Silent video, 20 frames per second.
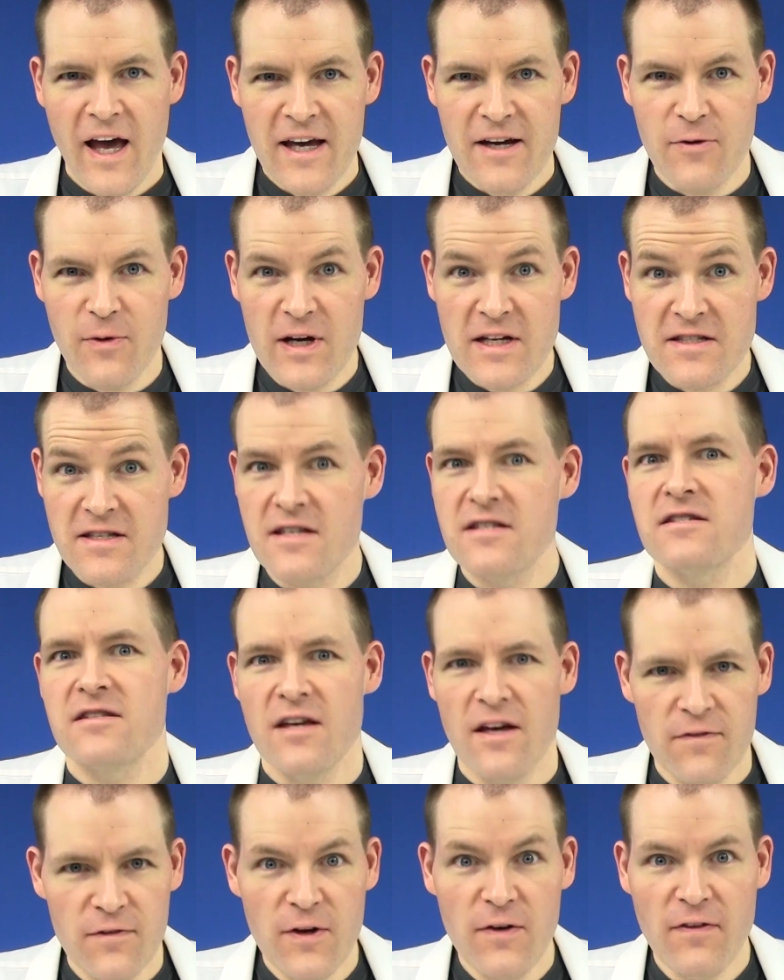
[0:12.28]
Hey crazies,
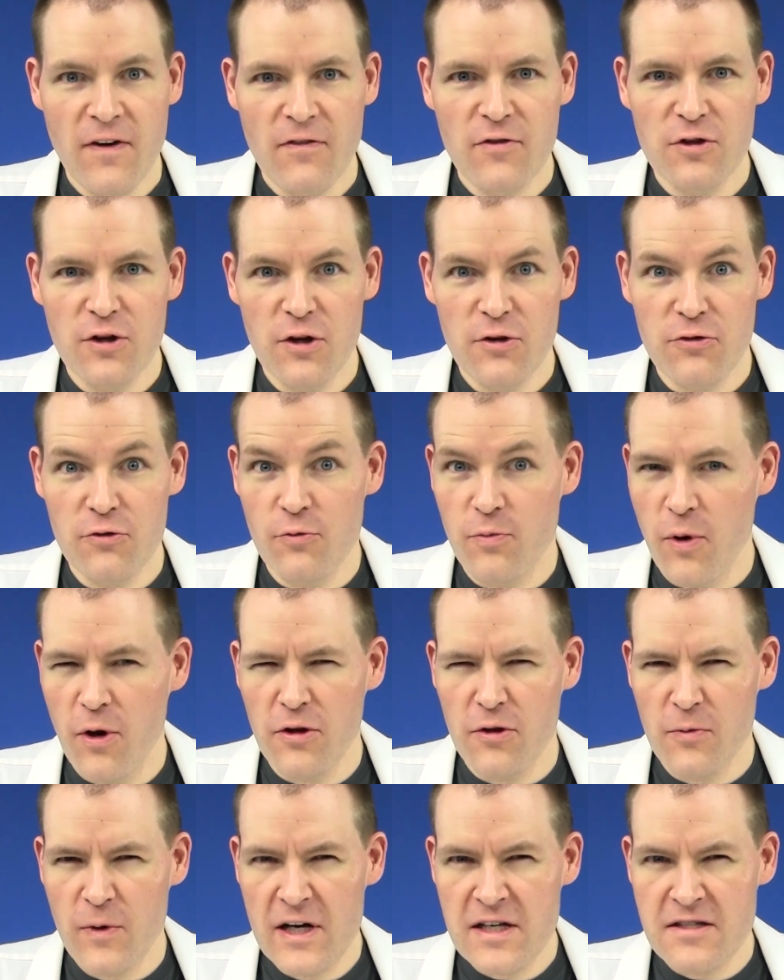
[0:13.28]
if you've ever looked through
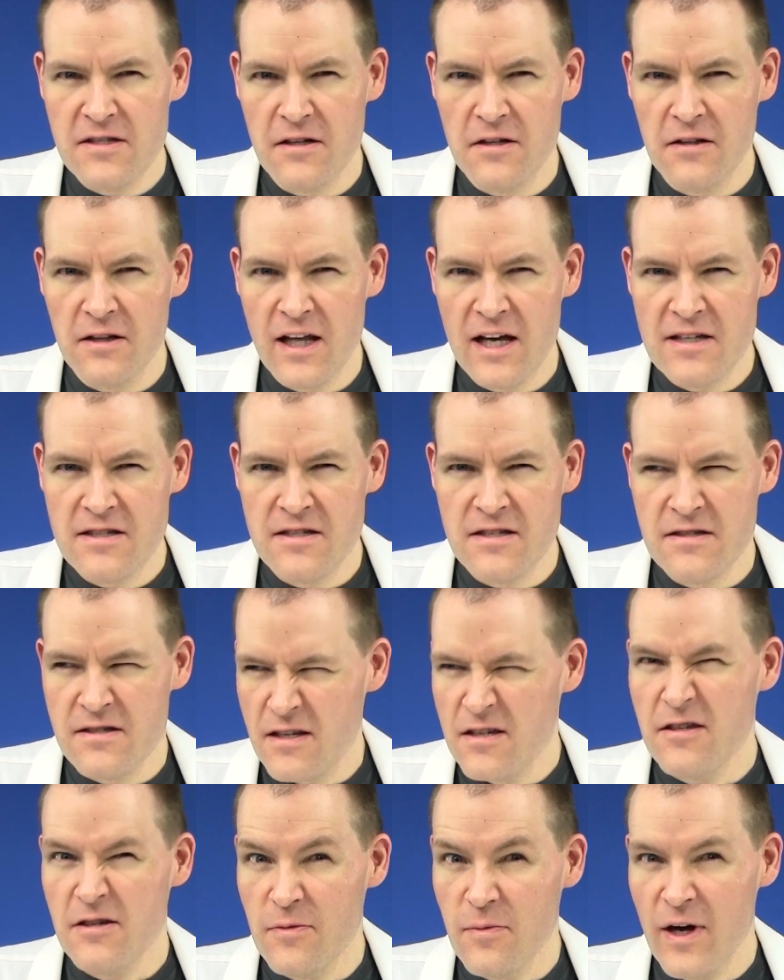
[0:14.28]
polarized
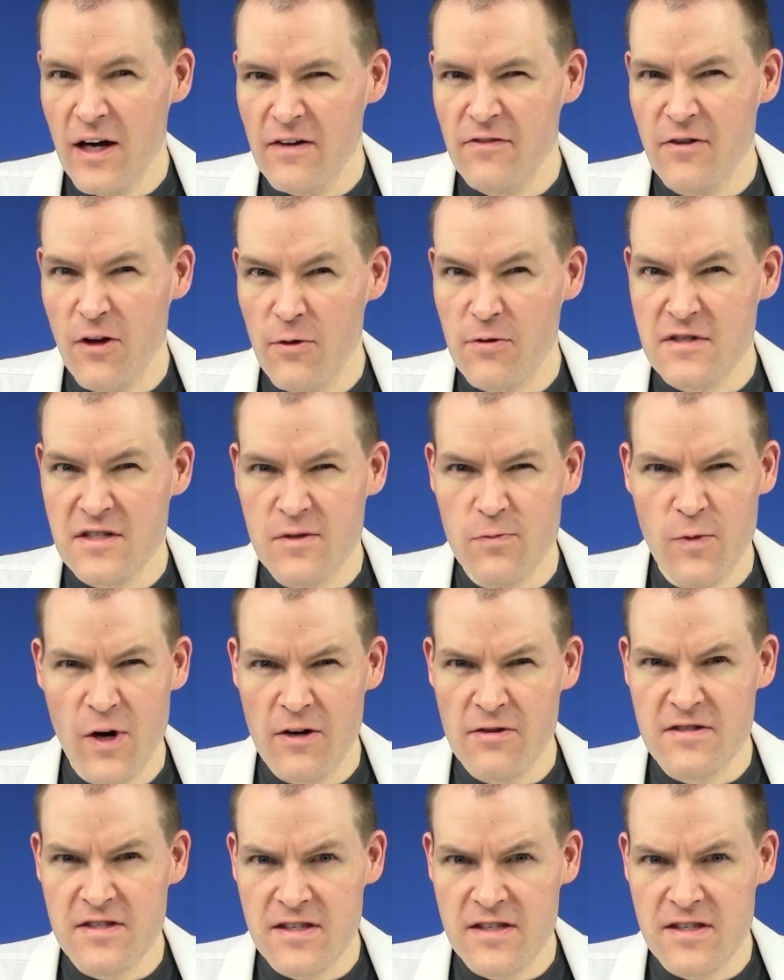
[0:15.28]
sunglasses, you might have noticed some weird